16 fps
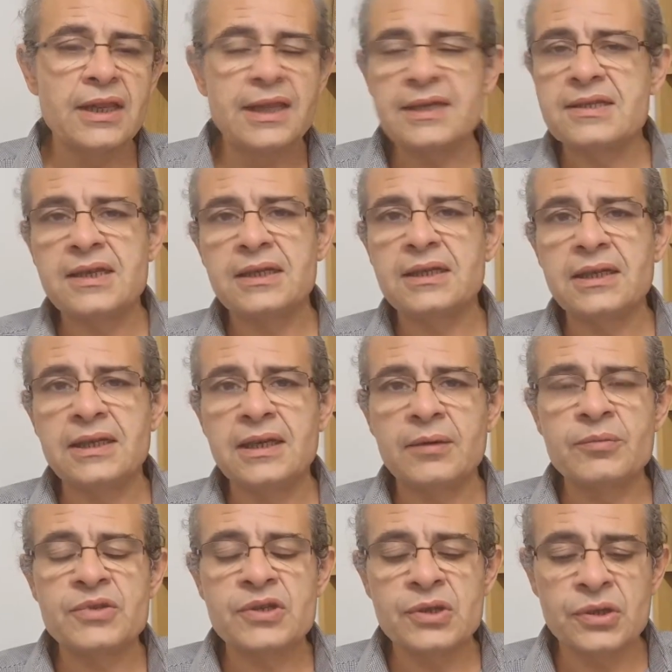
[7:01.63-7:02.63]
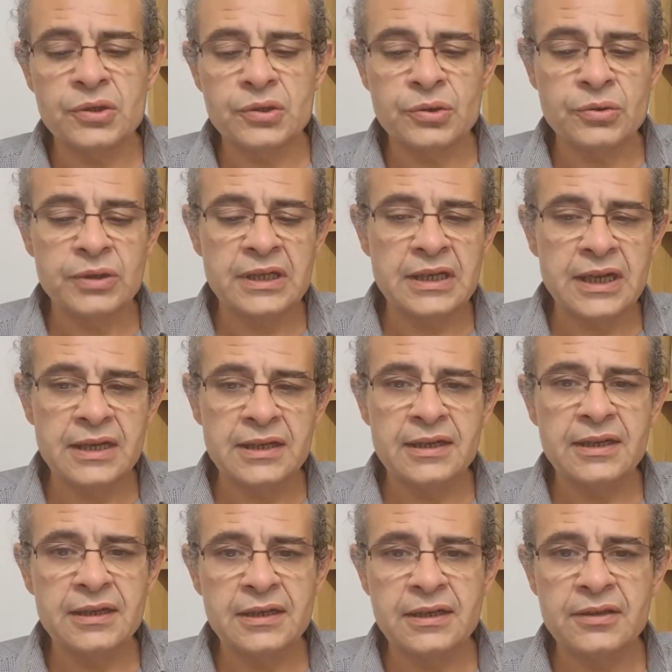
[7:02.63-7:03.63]
they suddenly come to you,
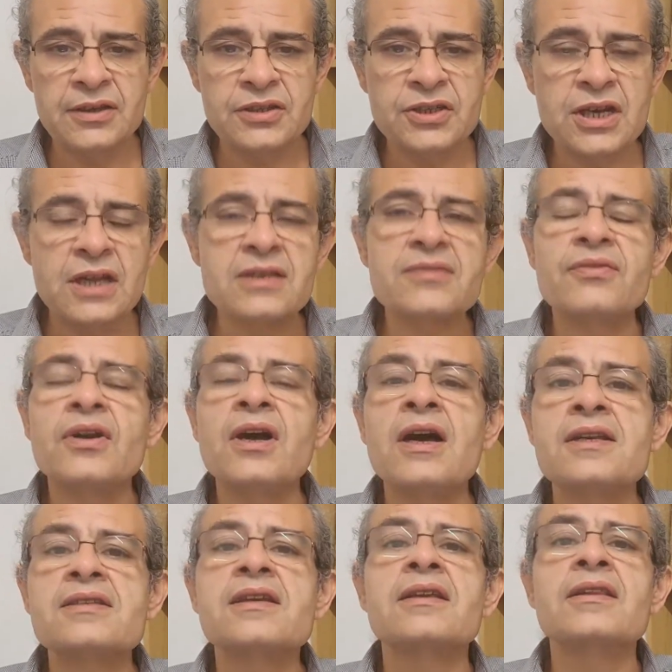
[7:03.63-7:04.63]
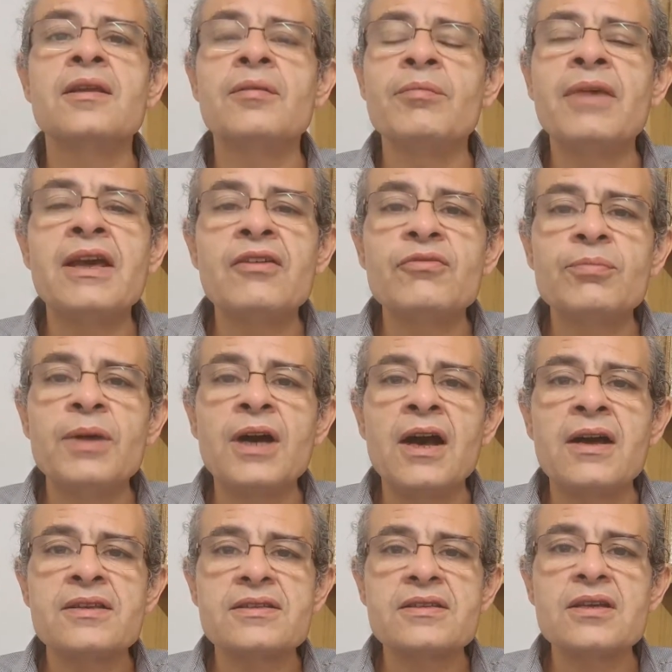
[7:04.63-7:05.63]
and the chance for asking them may have
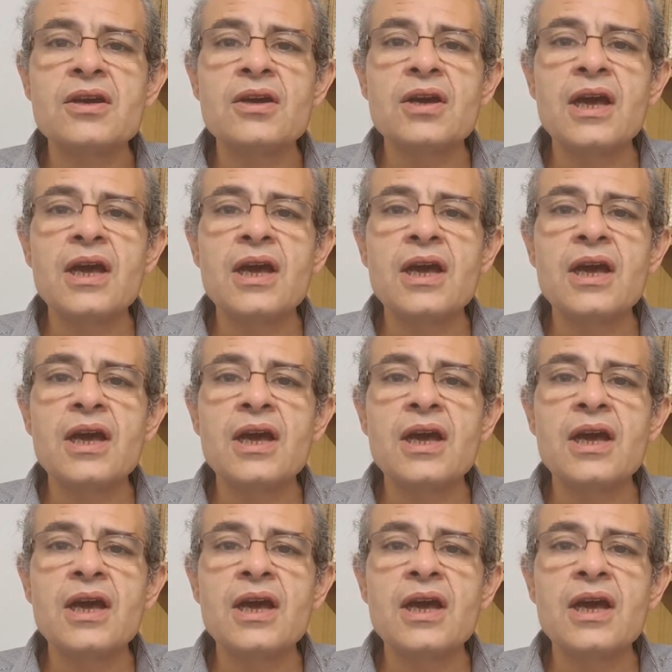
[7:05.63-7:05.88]
passed.